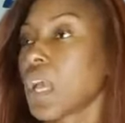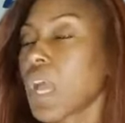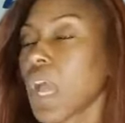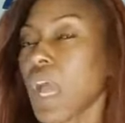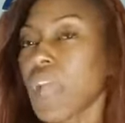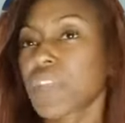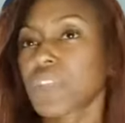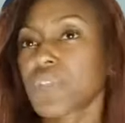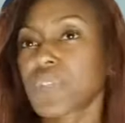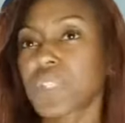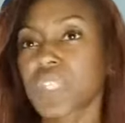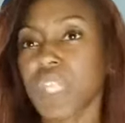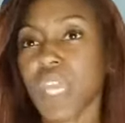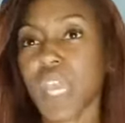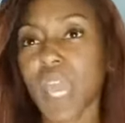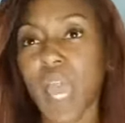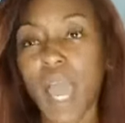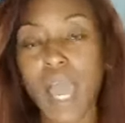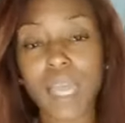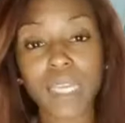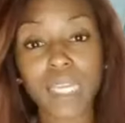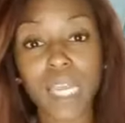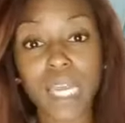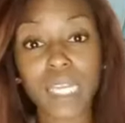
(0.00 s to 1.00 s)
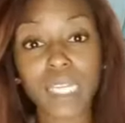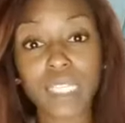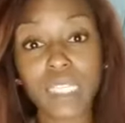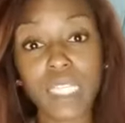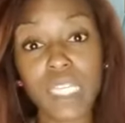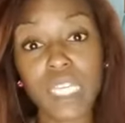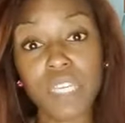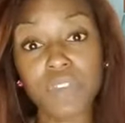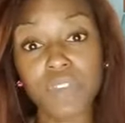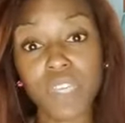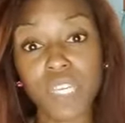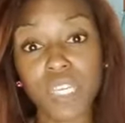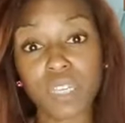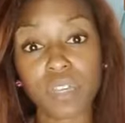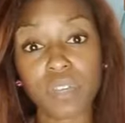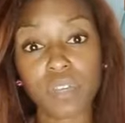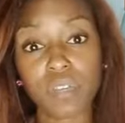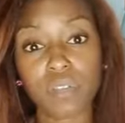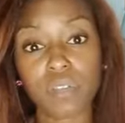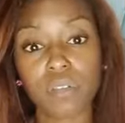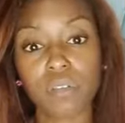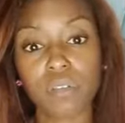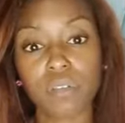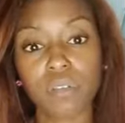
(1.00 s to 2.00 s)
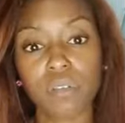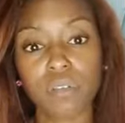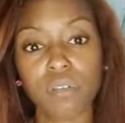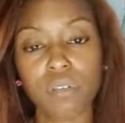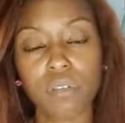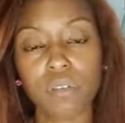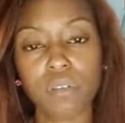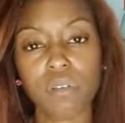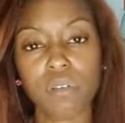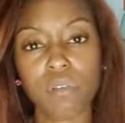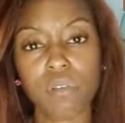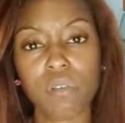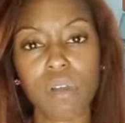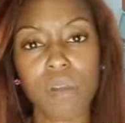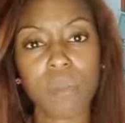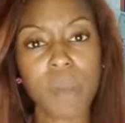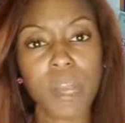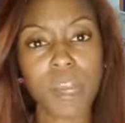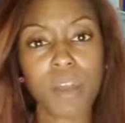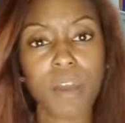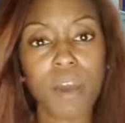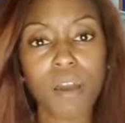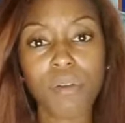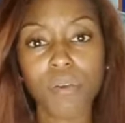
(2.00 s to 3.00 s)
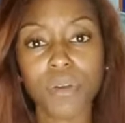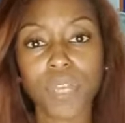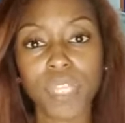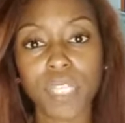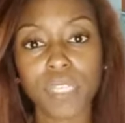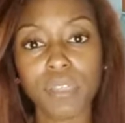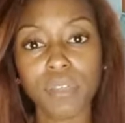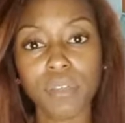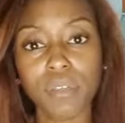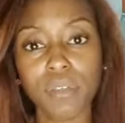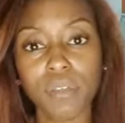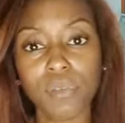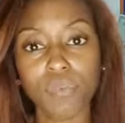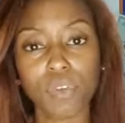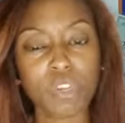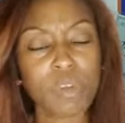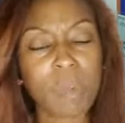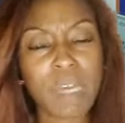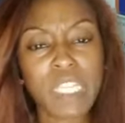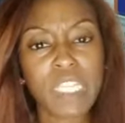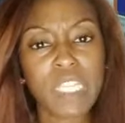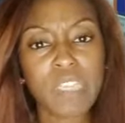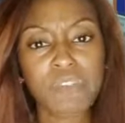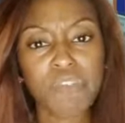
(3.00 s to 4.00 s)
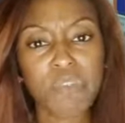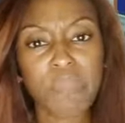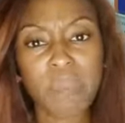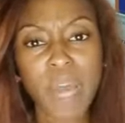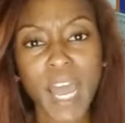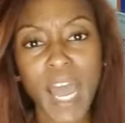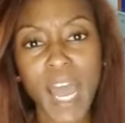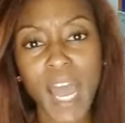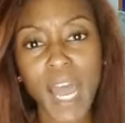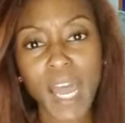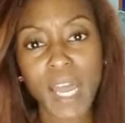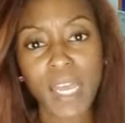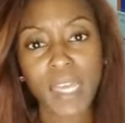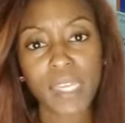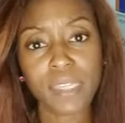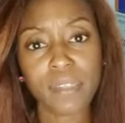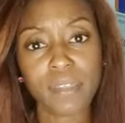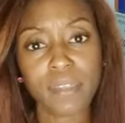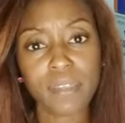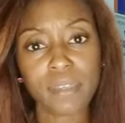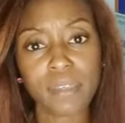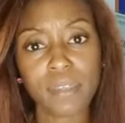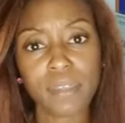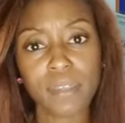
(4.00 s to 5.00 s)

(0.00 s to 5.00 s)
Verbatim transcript: And you say, I got to leave here. Where am I going? What am I leaving behind?